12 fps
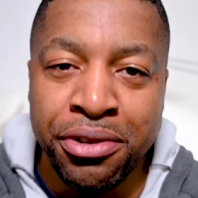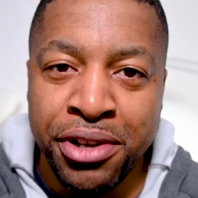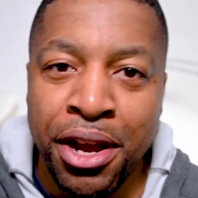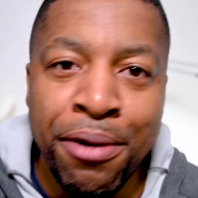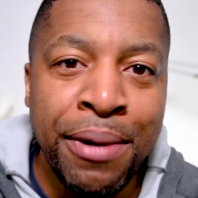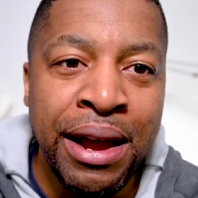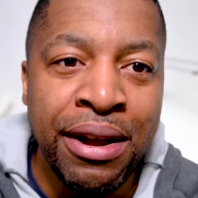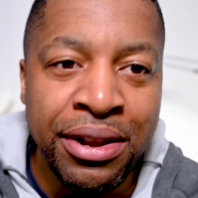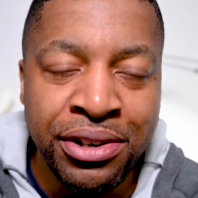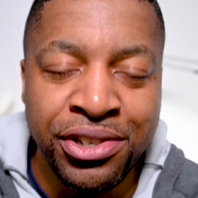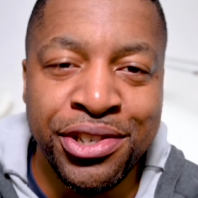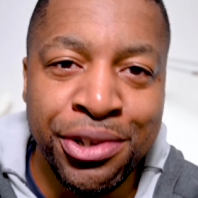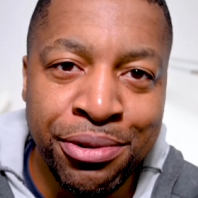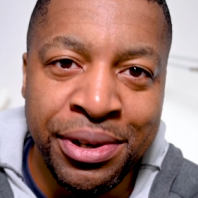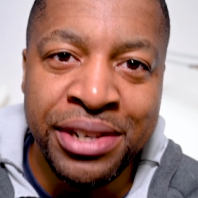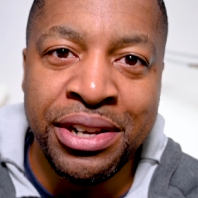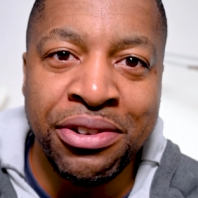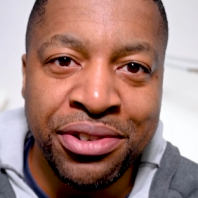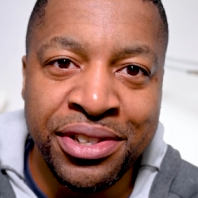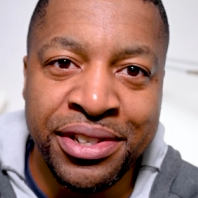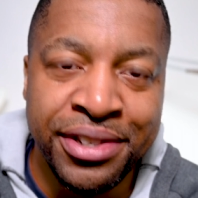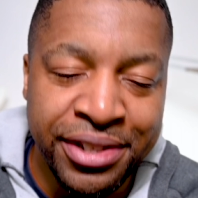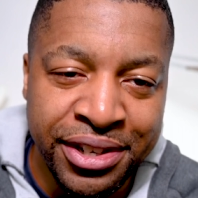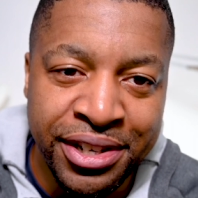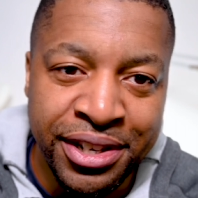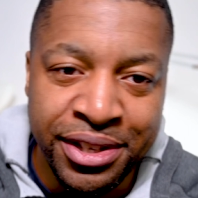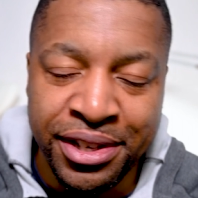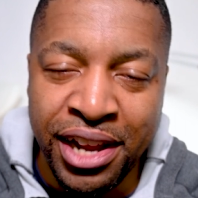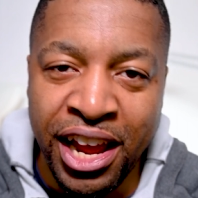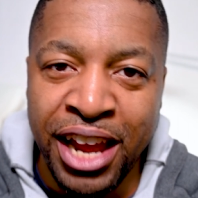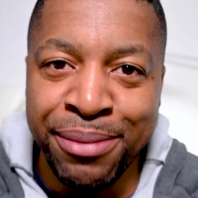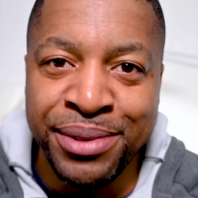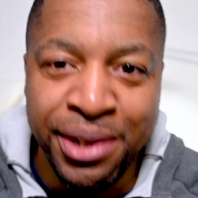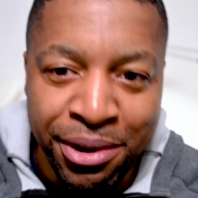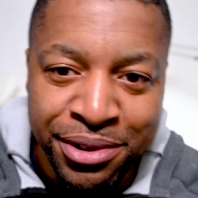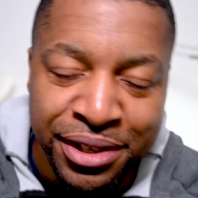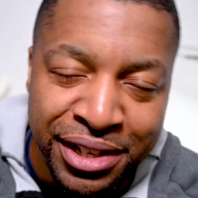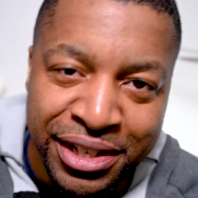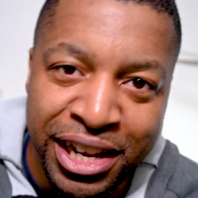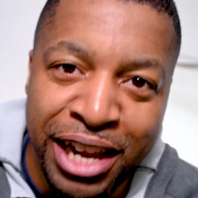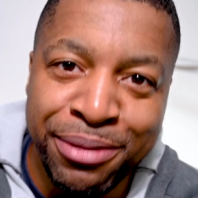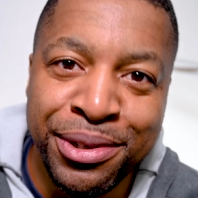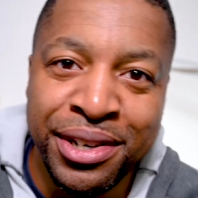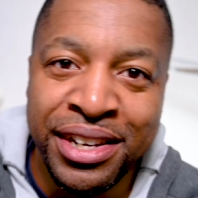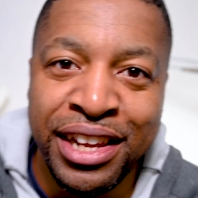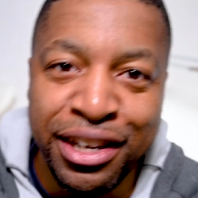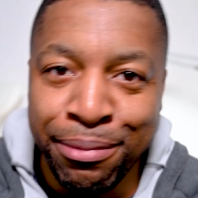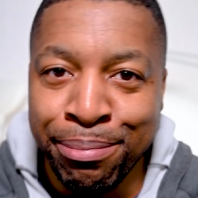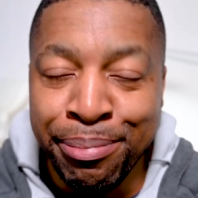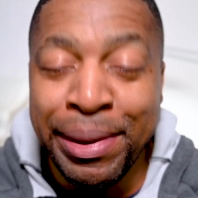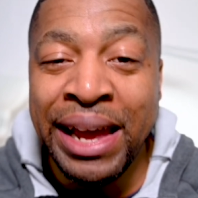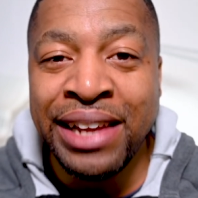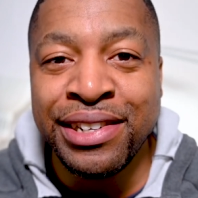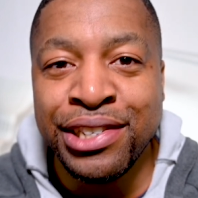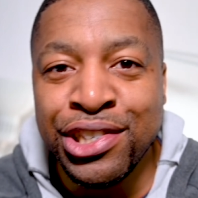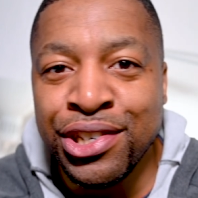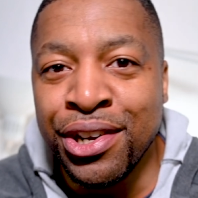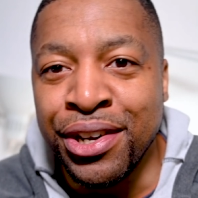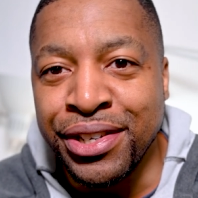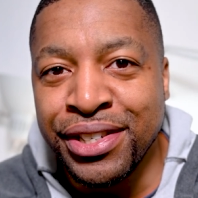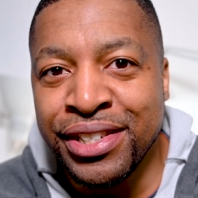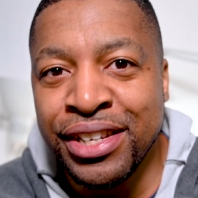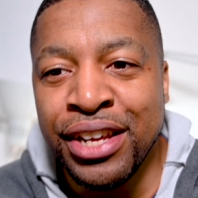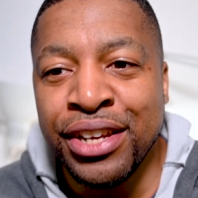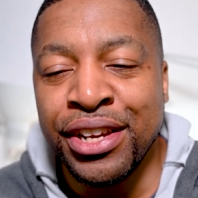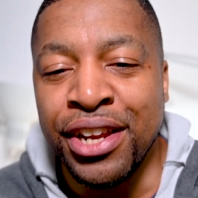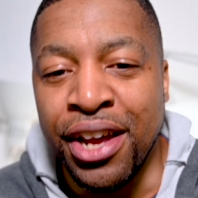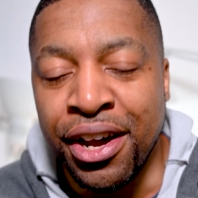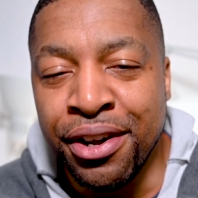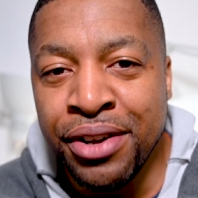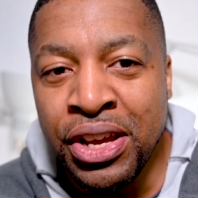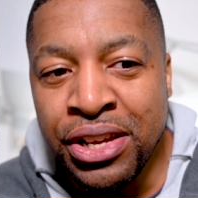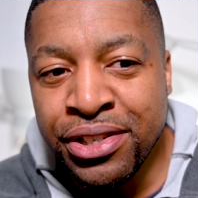Go out and shoot in those times. Those are the times you're going to get the best shots, you know.